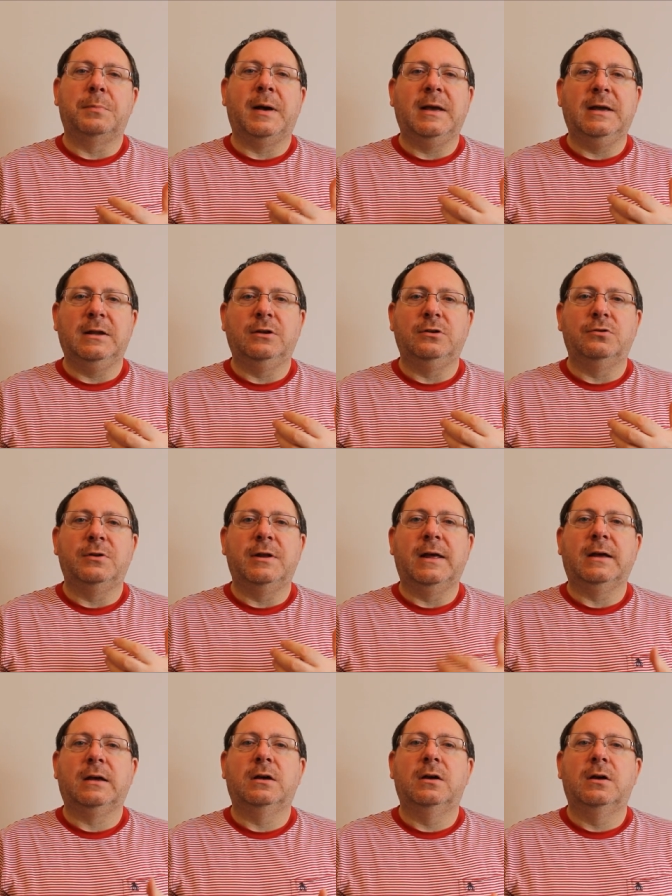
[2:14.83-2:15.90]
pain in your
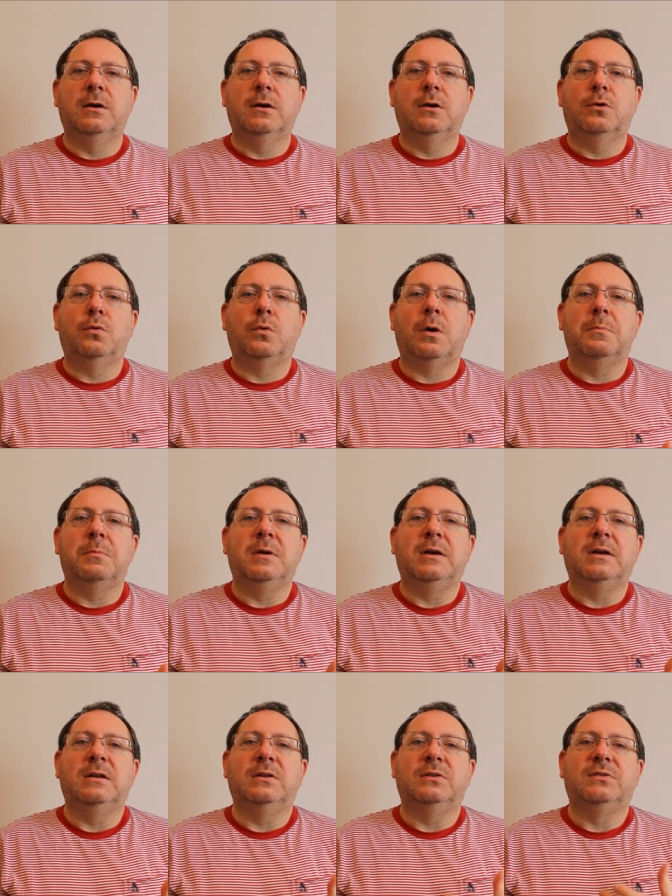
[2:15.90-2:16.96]
neck. What I
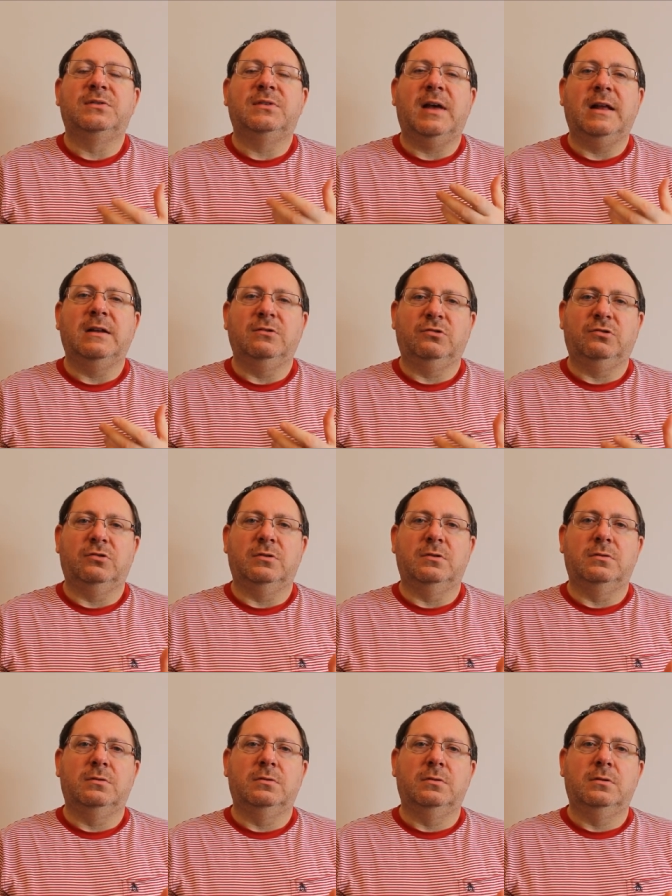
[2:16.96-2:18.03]
mean is tension.